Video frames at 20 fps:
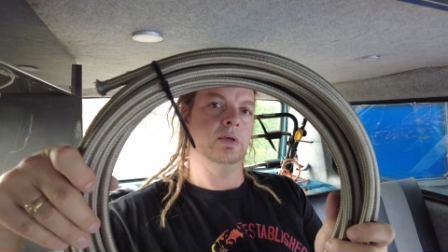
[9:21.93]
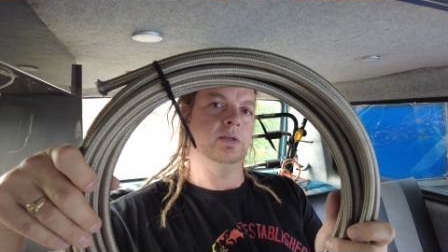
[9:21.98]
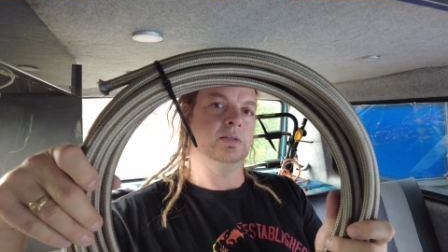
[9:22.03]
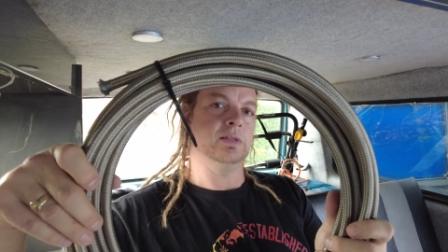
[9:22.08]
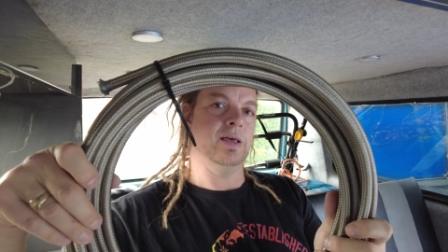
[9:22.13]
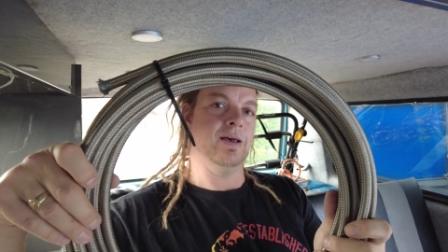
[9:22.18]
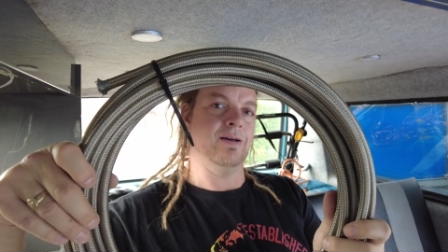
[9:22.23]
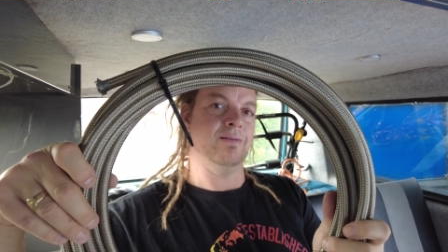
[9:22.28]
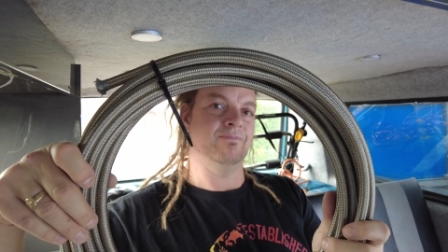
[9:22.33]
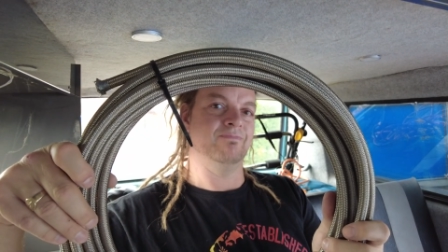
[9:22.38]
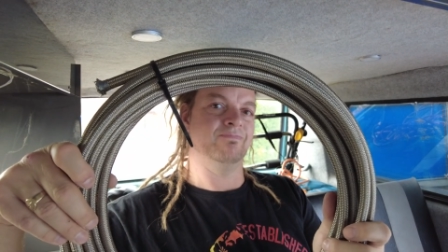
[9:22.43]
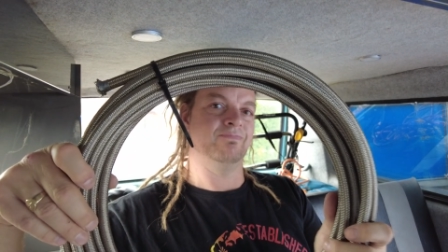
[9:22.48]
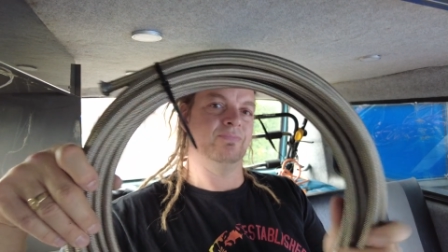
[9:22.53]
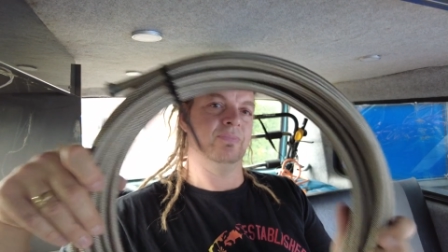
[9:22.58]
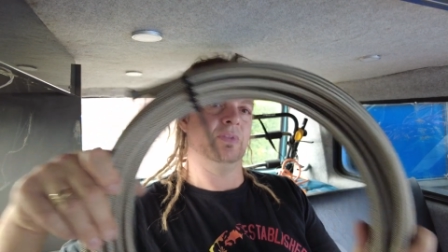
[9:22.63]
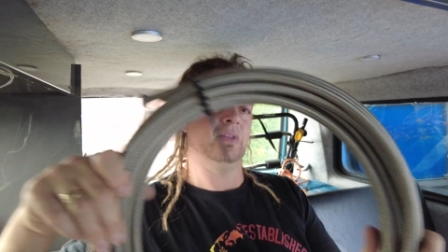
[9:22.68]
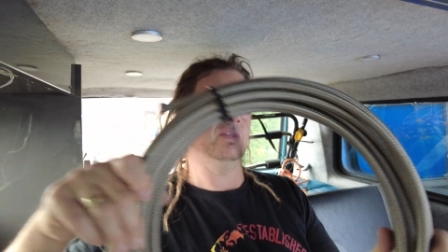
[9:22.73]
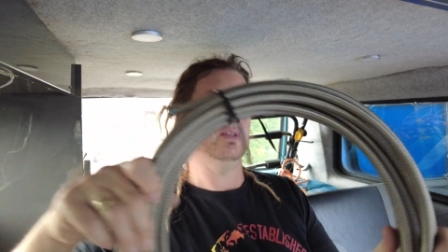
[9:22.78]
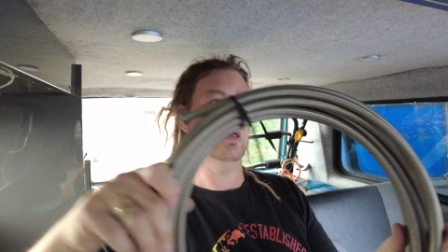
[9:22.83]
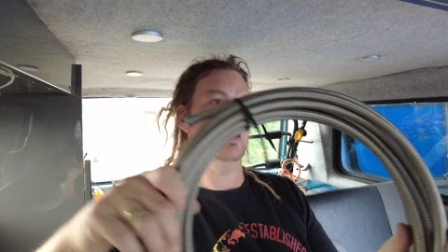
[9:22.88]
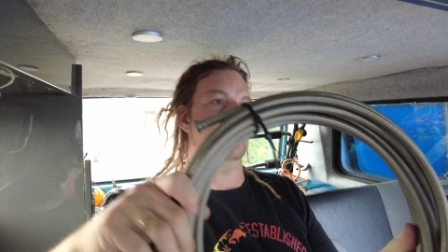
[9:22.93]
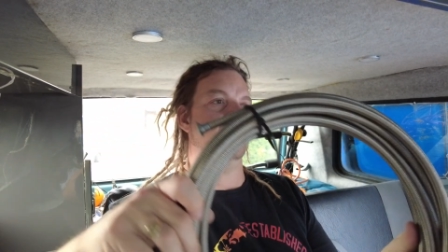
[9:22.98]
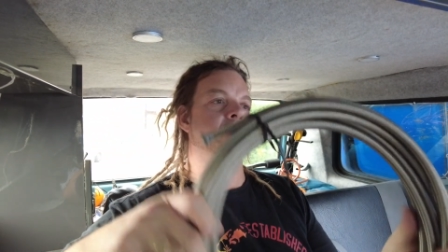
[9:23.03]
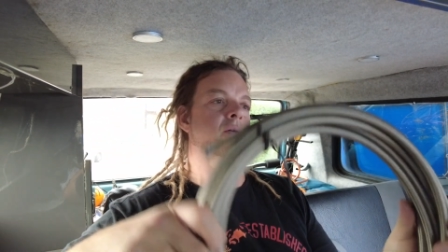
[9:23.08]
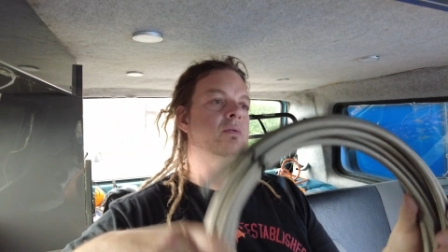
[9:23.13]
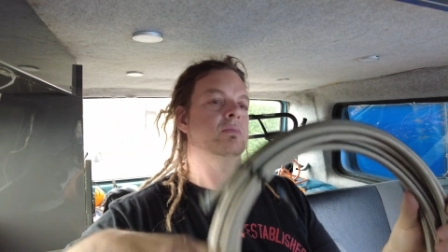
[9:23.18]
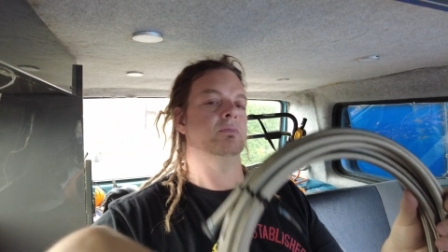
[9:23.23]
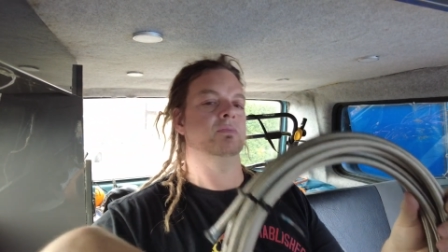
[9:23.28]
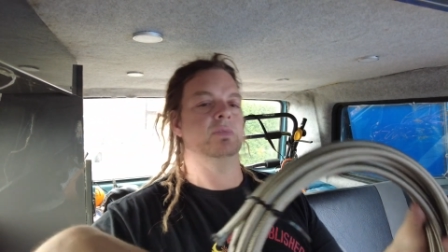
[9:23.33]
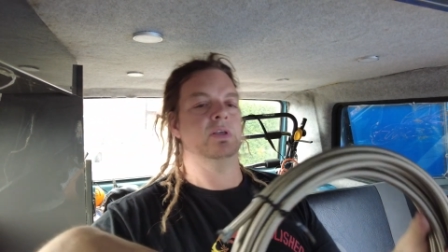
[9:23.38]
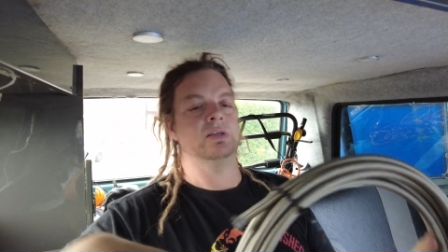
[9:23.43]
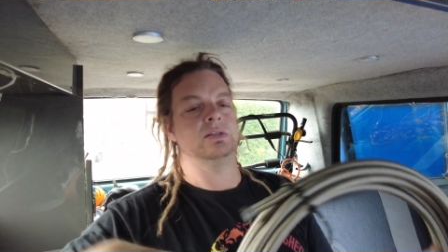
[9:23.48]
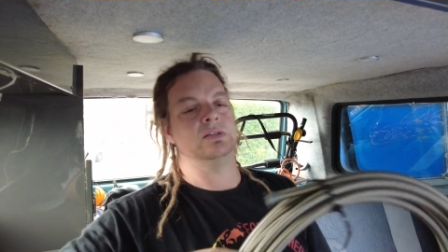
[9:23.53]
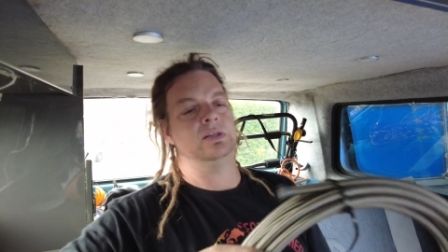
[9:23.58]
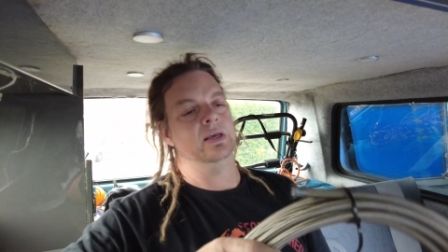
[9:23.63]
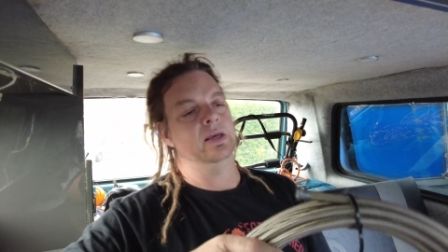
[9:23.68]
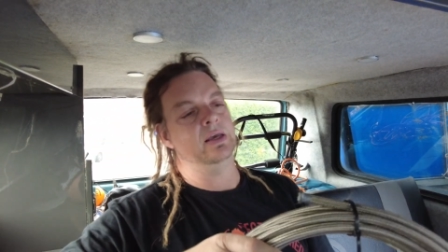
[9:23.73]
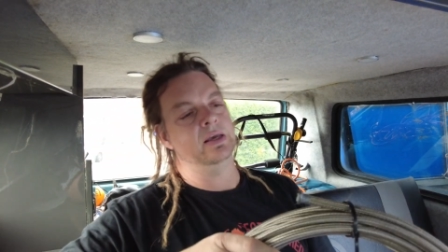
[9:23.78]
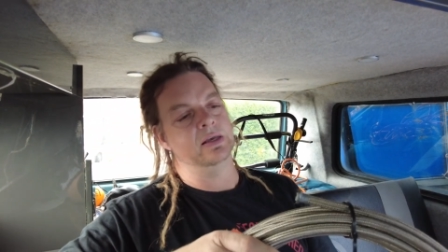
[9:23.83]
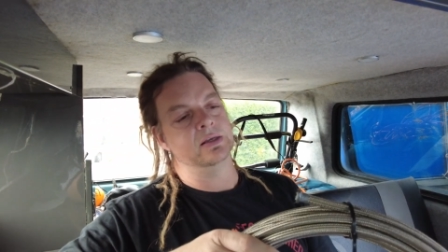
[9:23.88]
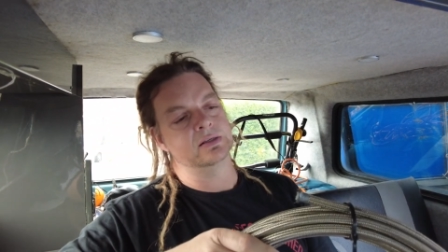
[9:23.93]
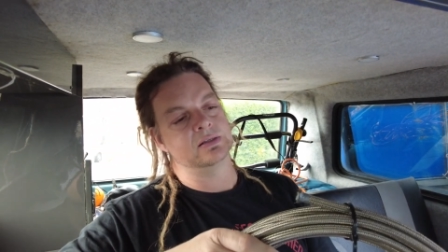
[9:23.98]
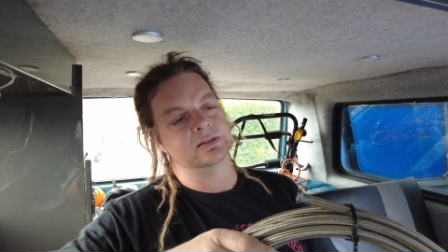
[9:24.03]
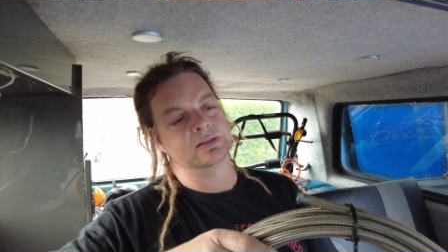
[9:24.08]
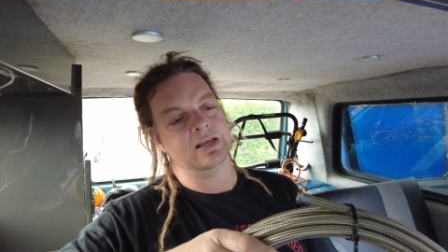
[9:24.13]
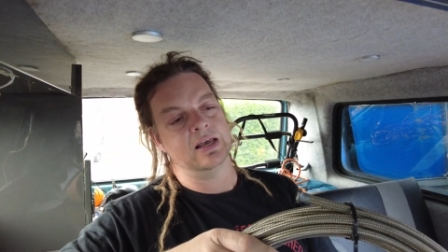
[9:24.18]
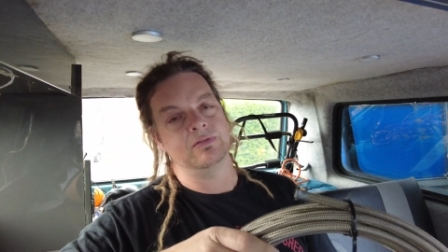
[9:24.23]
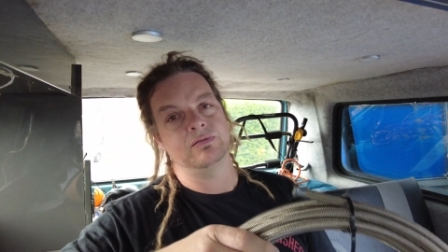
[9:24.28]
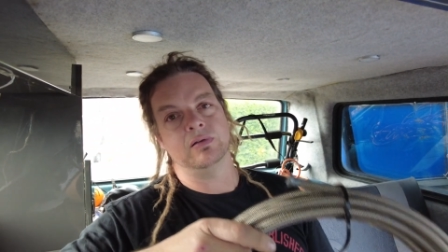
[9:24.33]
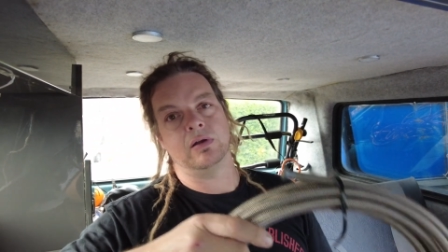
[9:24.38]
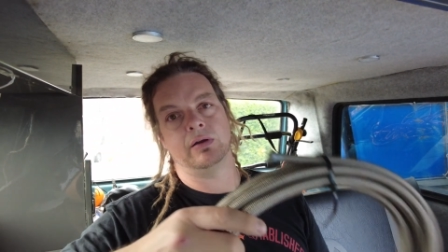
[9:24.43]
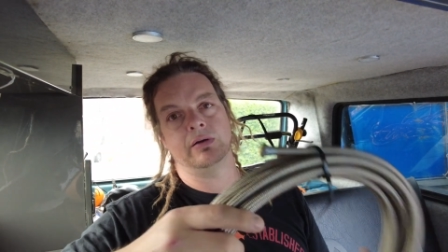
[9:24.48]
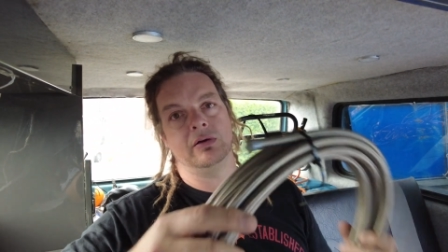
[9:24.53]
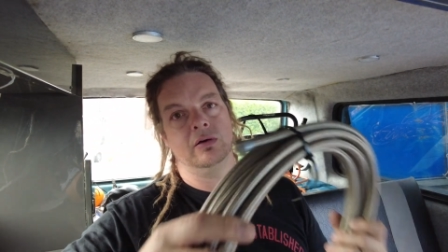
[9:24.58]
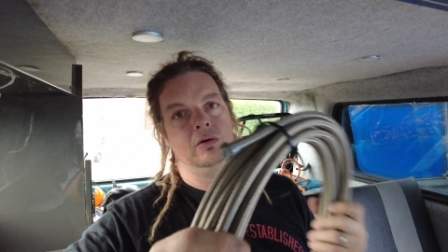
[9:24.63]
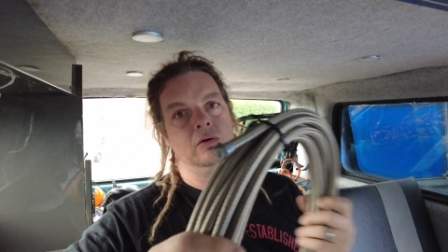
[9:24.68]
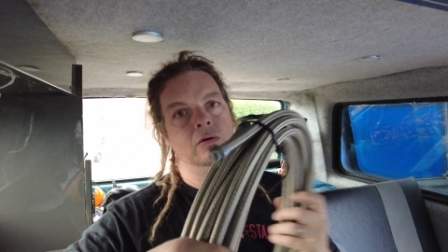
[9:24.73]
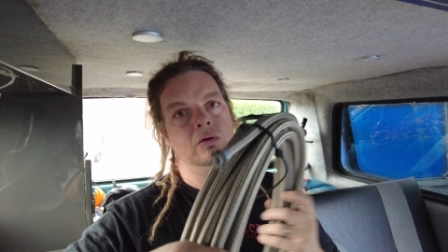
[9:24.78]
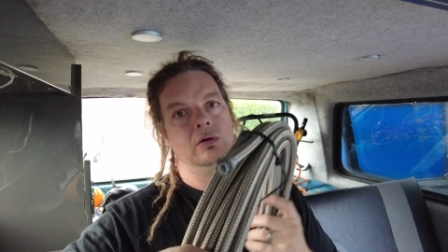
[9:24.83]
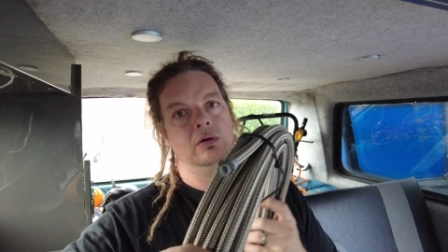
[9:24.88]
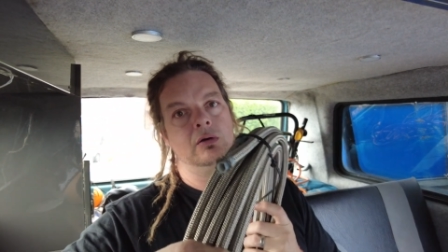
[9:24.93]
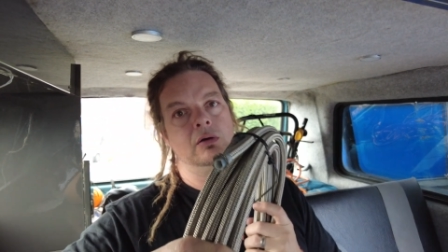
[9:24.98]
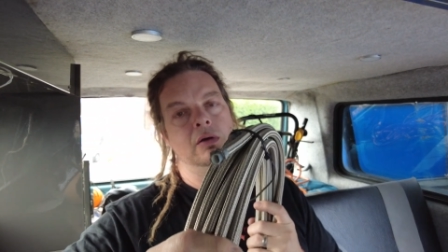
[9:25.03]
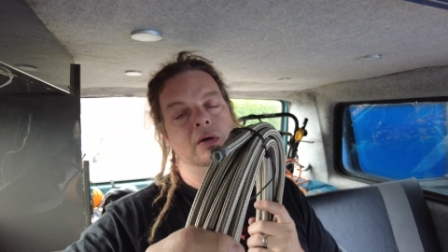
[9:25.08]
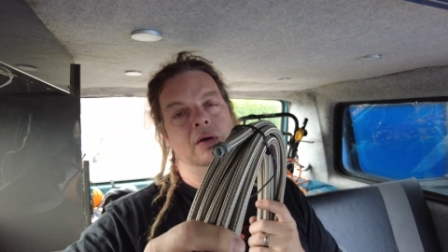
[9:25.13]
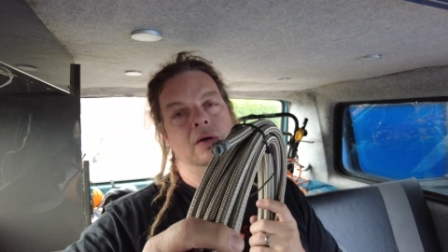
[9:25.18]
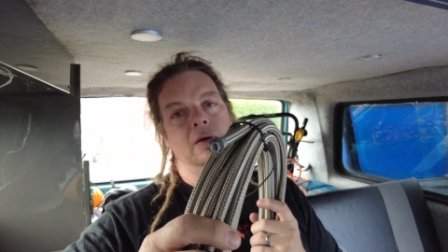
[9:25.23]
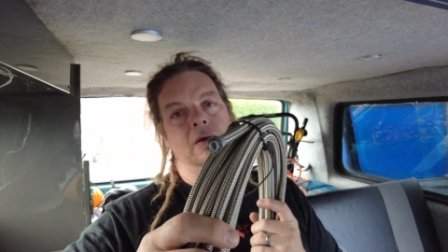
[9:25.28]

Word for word: is that. Now, this is Teflon or